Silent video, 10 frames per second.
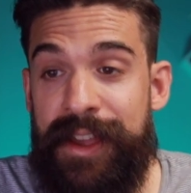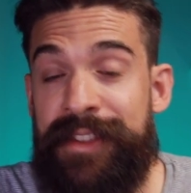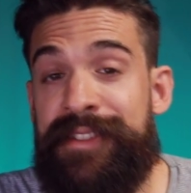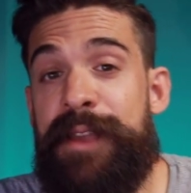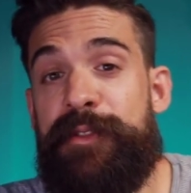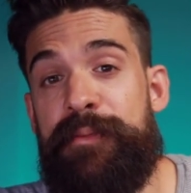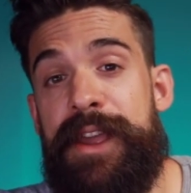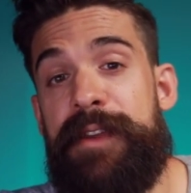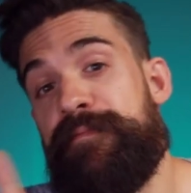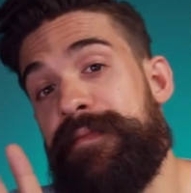it seems to
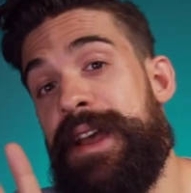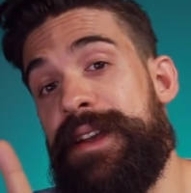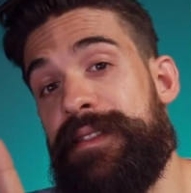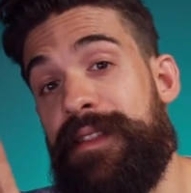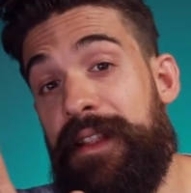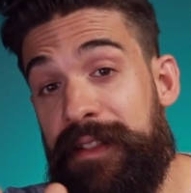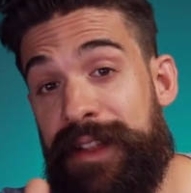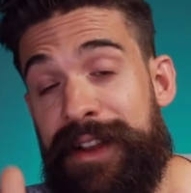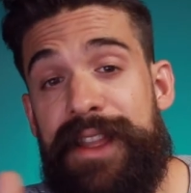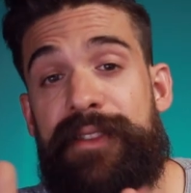me that
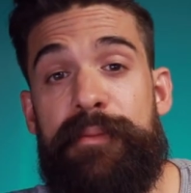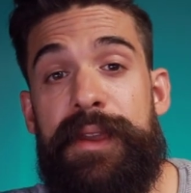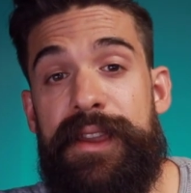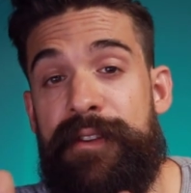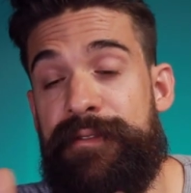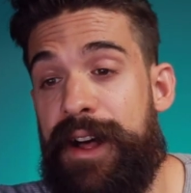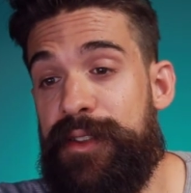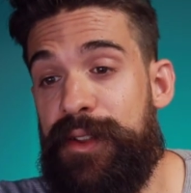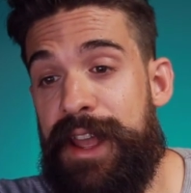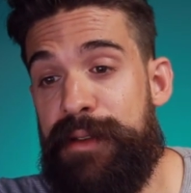there needs to be a
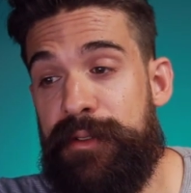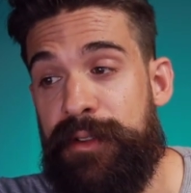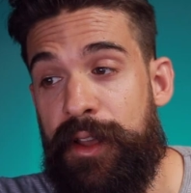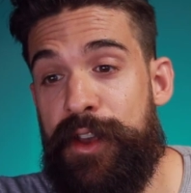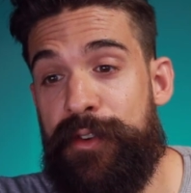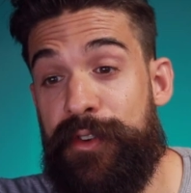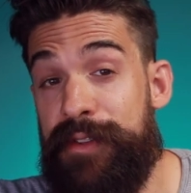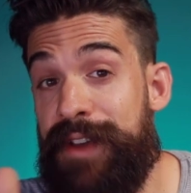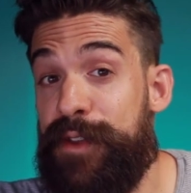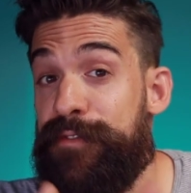value label for the
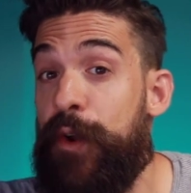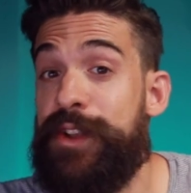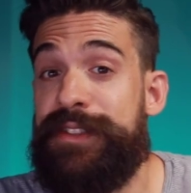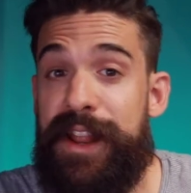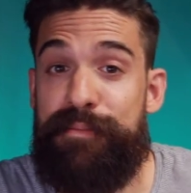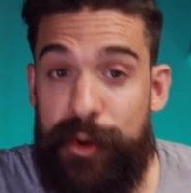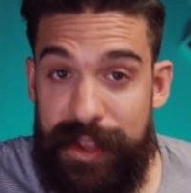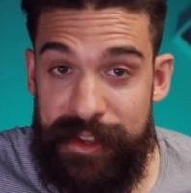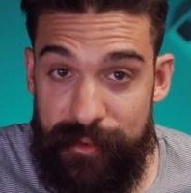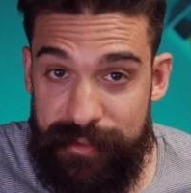very first data point
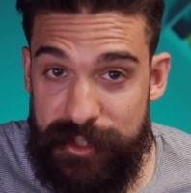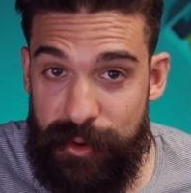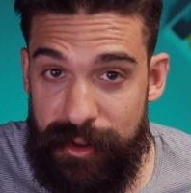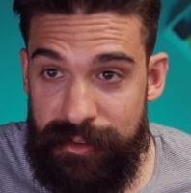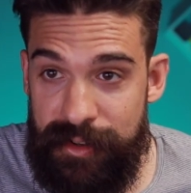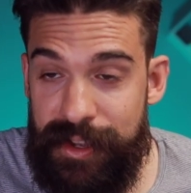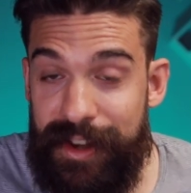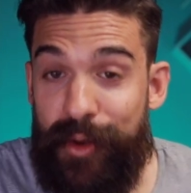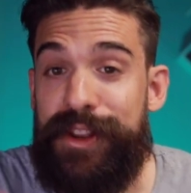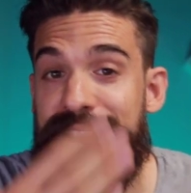in your visual,
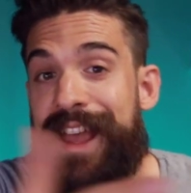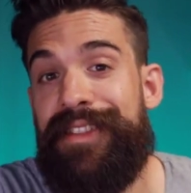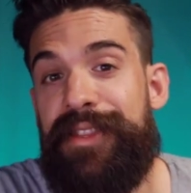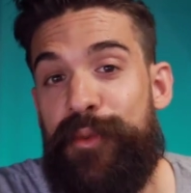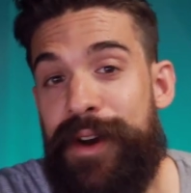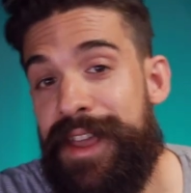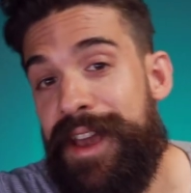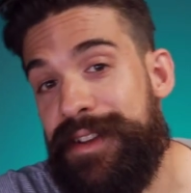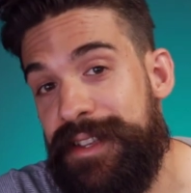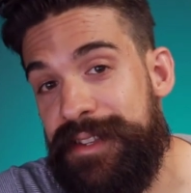and only then the
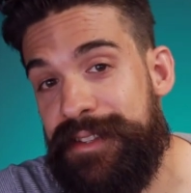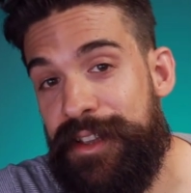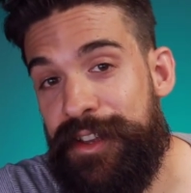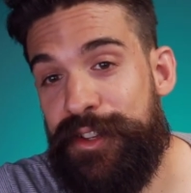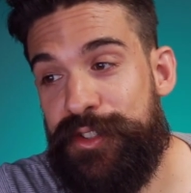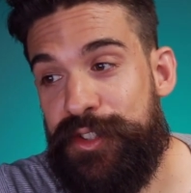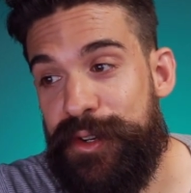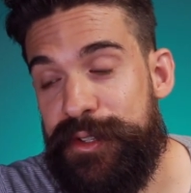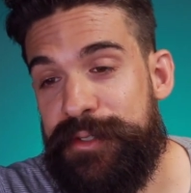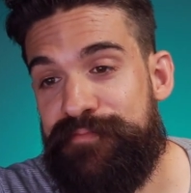y-axis
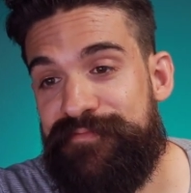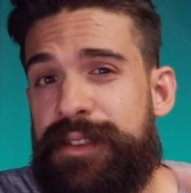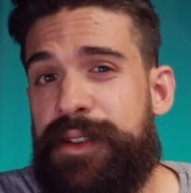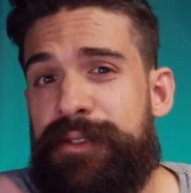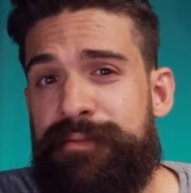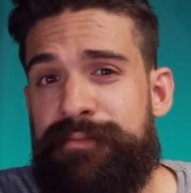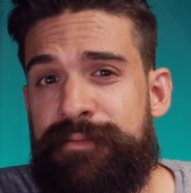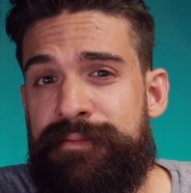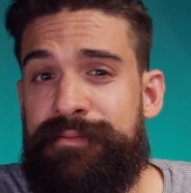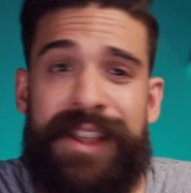shows. So
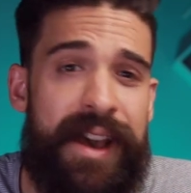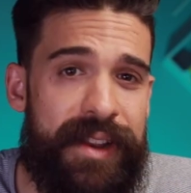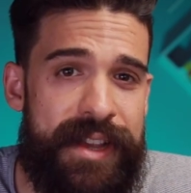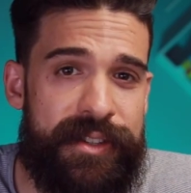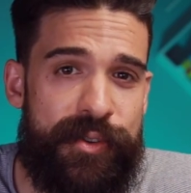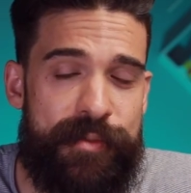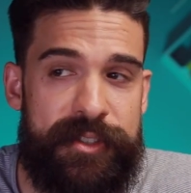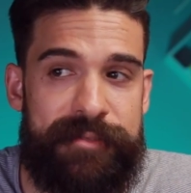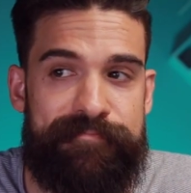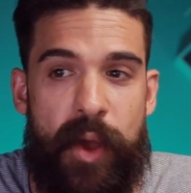calculation
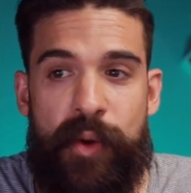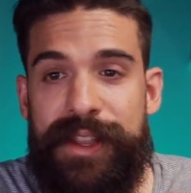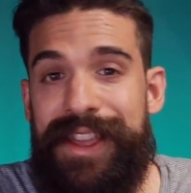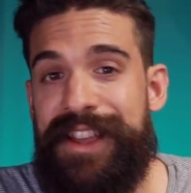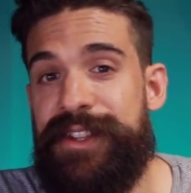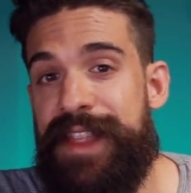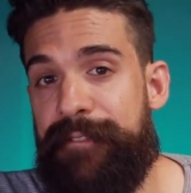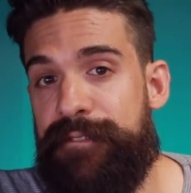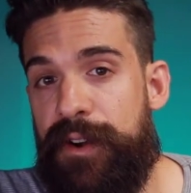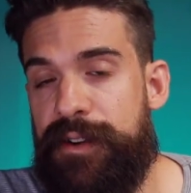groups, only get you
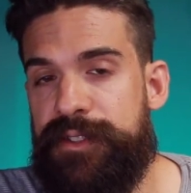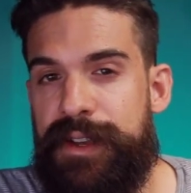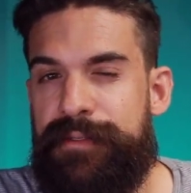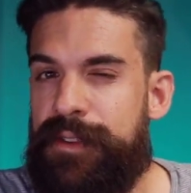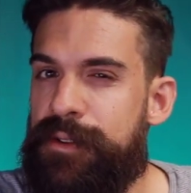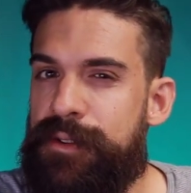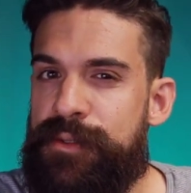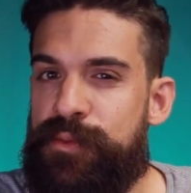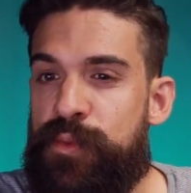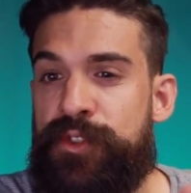that far. So if
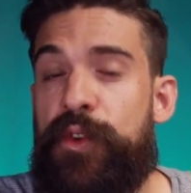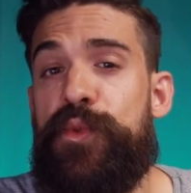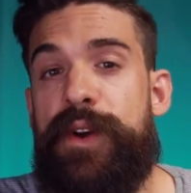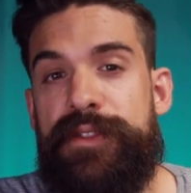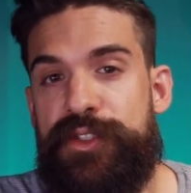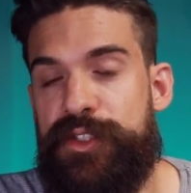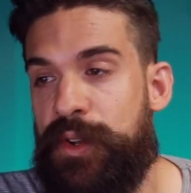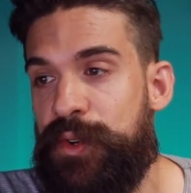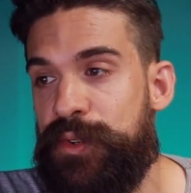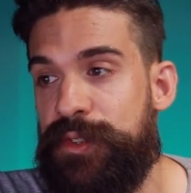you do want to
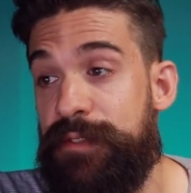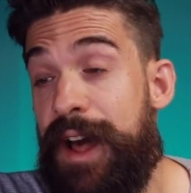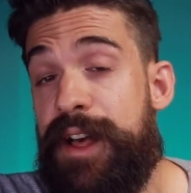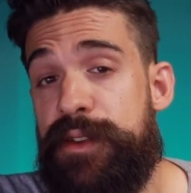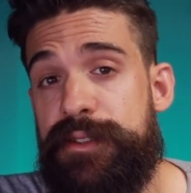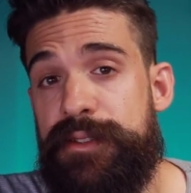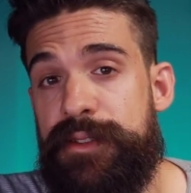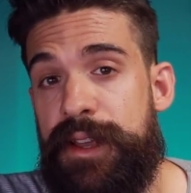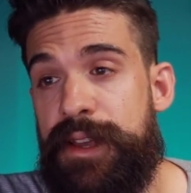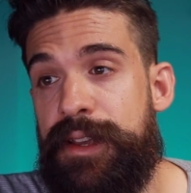show the
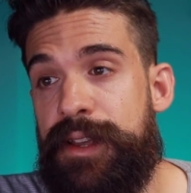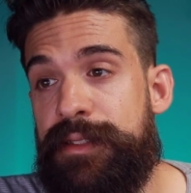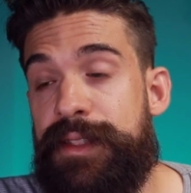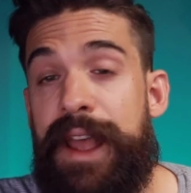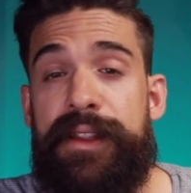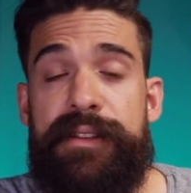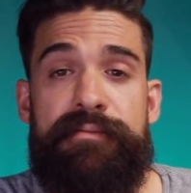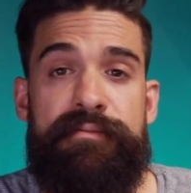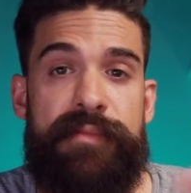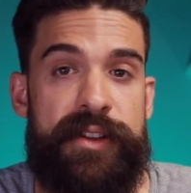values,
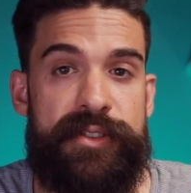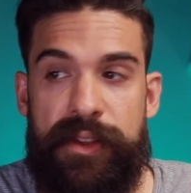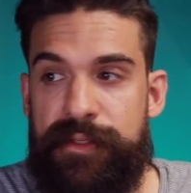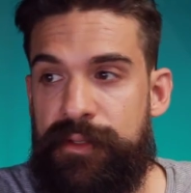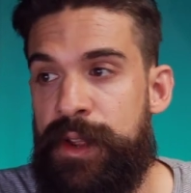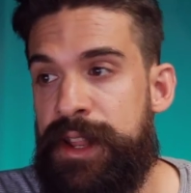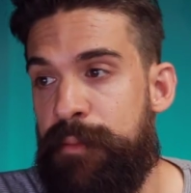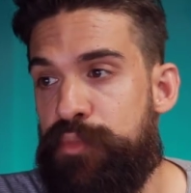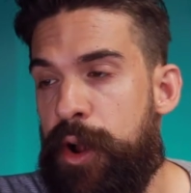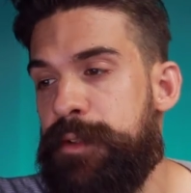then there's not really a
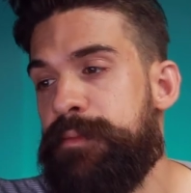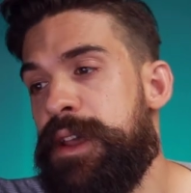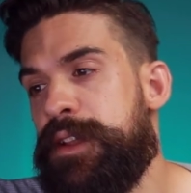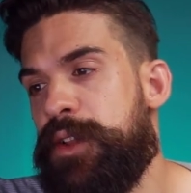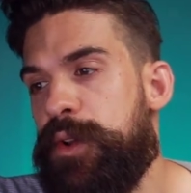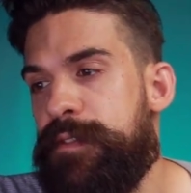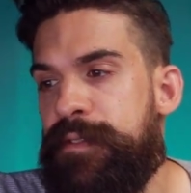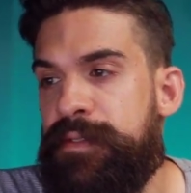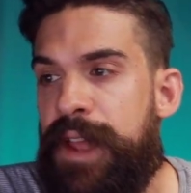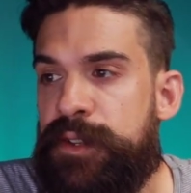problem. The only
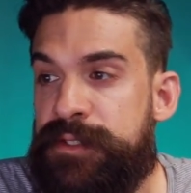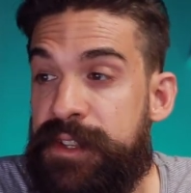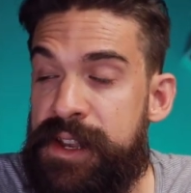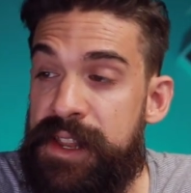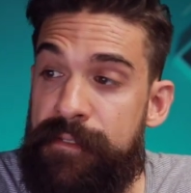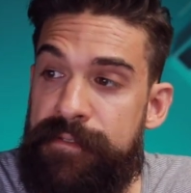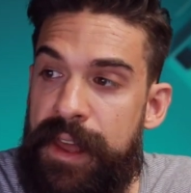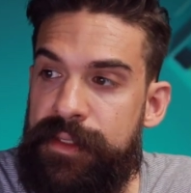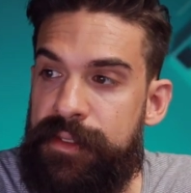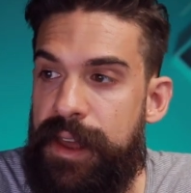downside I
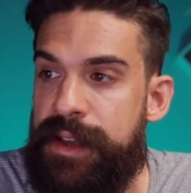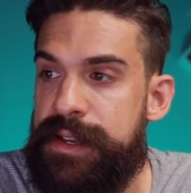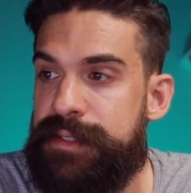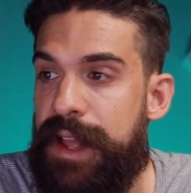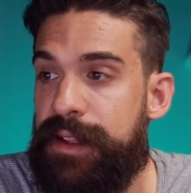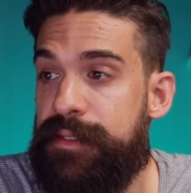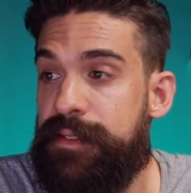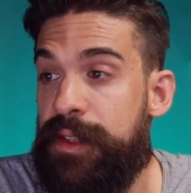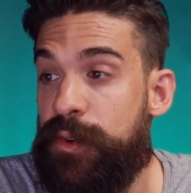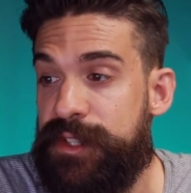think is that
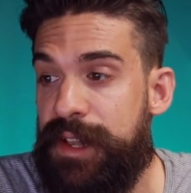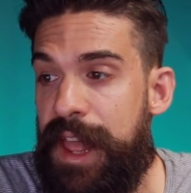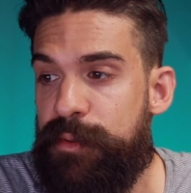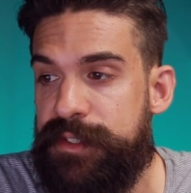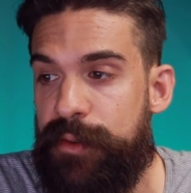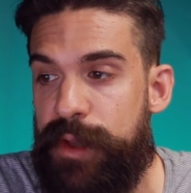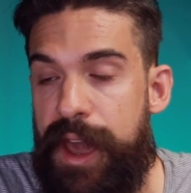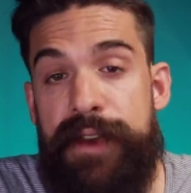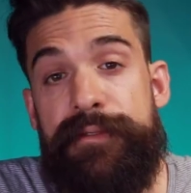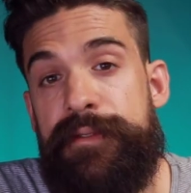those labels that we
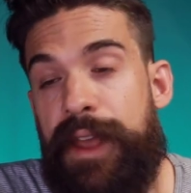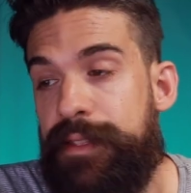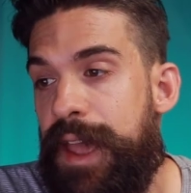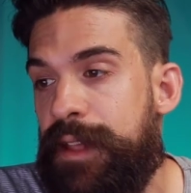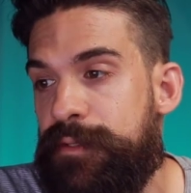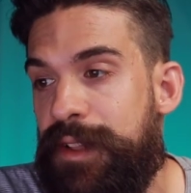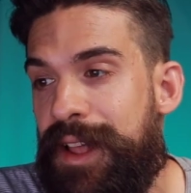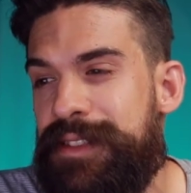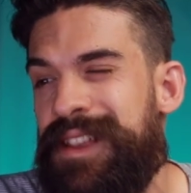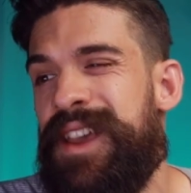have at the end of the
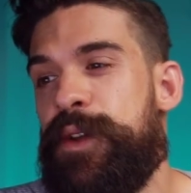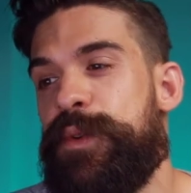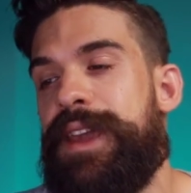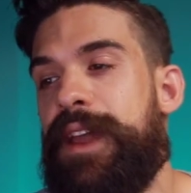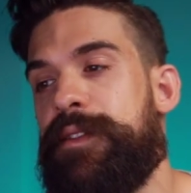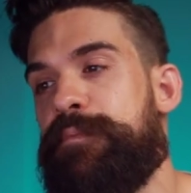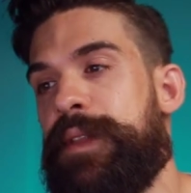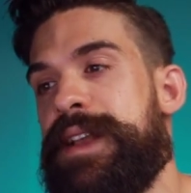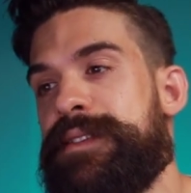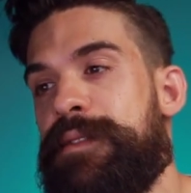lines, we cannot
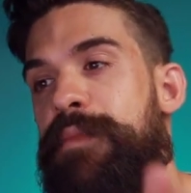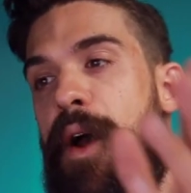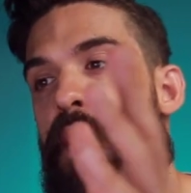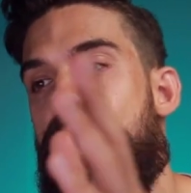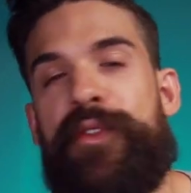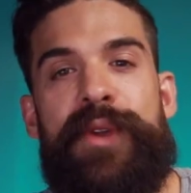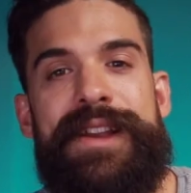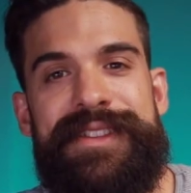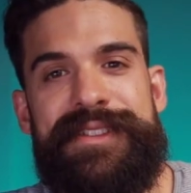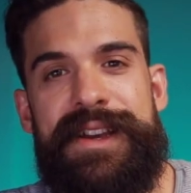place them on the
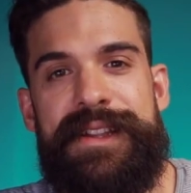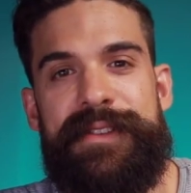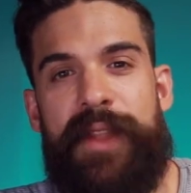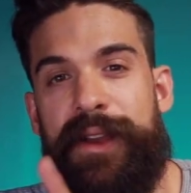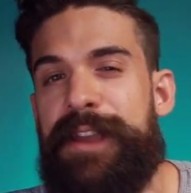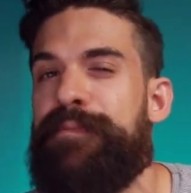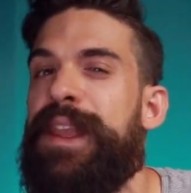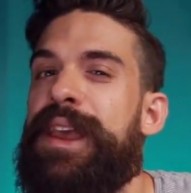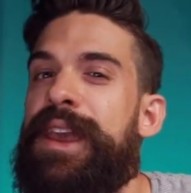right-hand side, okay?